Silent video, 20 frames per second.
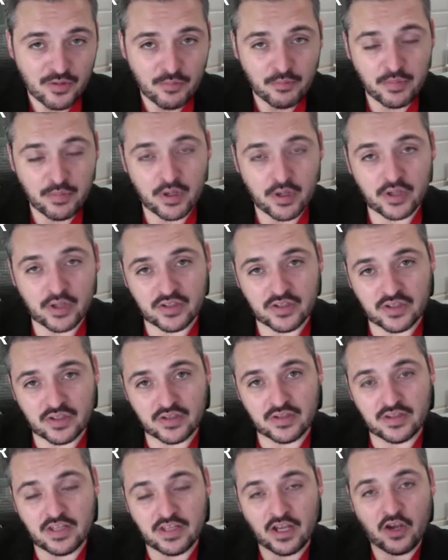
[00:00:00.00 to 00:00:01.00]
but
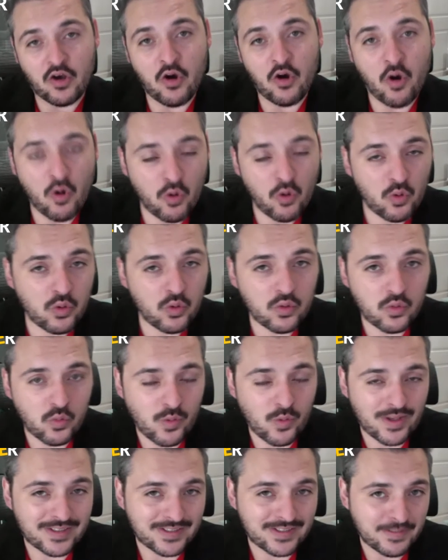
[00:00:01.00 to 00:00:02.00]
the goal
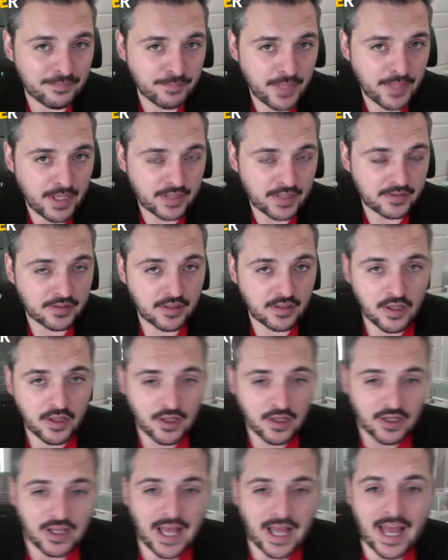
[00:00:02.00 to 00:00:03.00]
wasn't met.
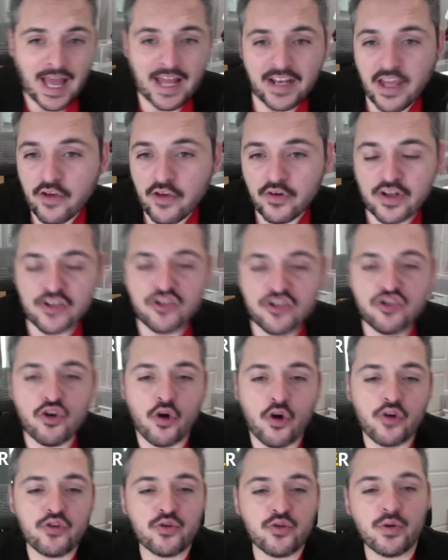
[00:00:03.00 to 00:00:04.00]
And I'm going to
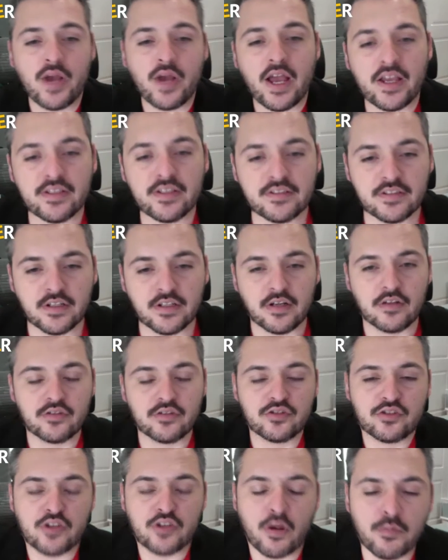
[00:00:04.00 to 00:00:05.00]
show you guys
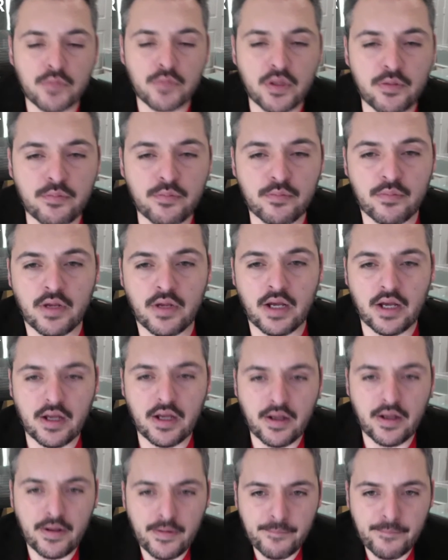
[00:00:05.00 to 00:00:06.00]
something.
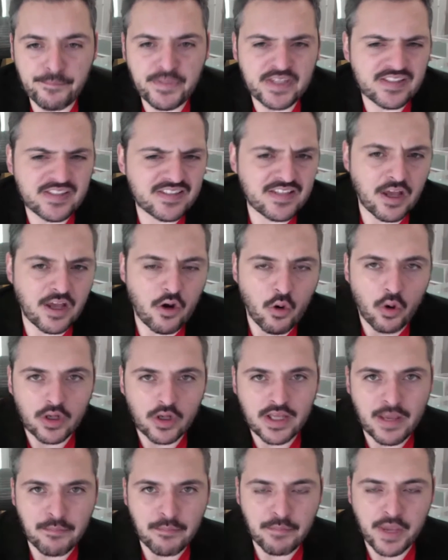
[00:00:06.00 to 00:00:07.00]
This is an old
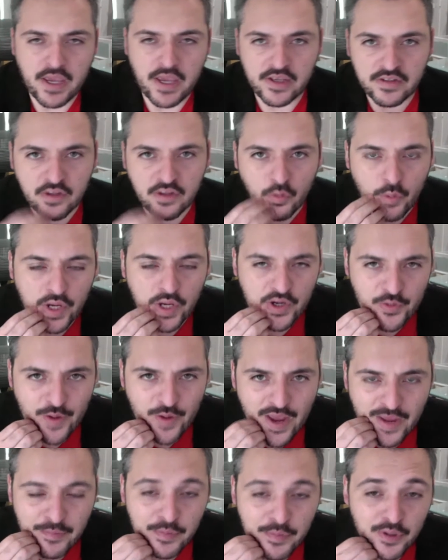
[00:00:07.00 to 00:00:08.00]
campaign that we
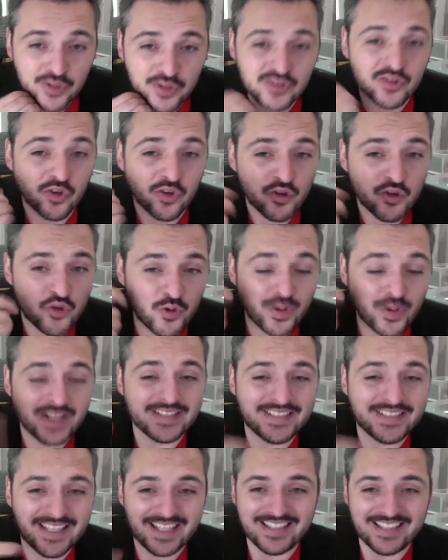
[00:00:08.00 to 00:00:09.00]
create, but so you guys
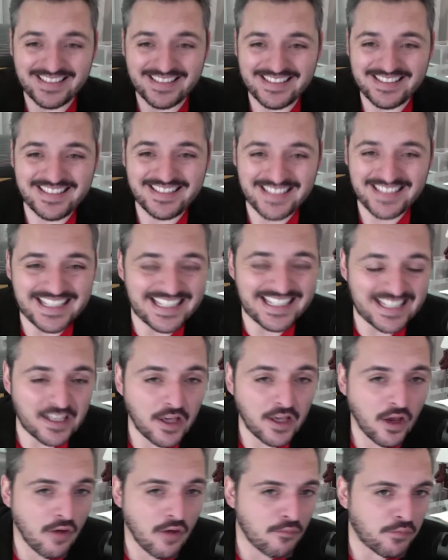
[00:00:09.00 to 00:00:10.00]
can see.
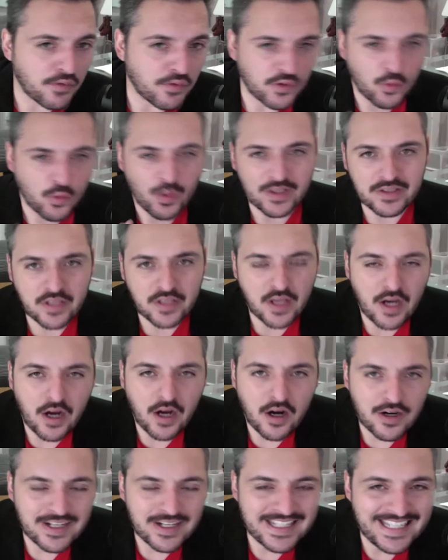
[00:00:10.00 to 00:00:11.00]
For the ones that
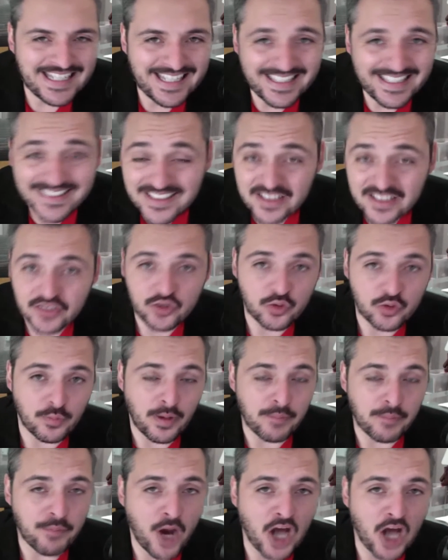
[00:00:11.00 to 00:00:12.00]
are listening to my
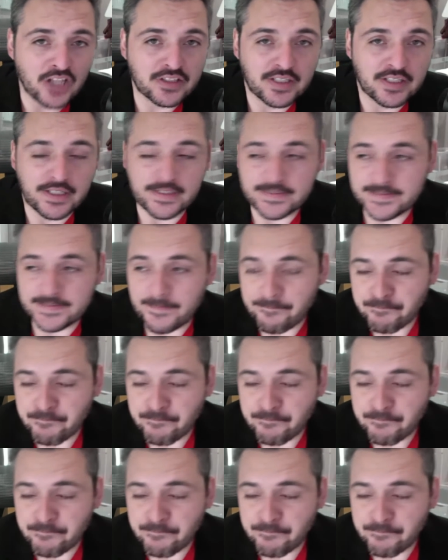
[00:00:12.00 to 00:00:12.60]
podcast,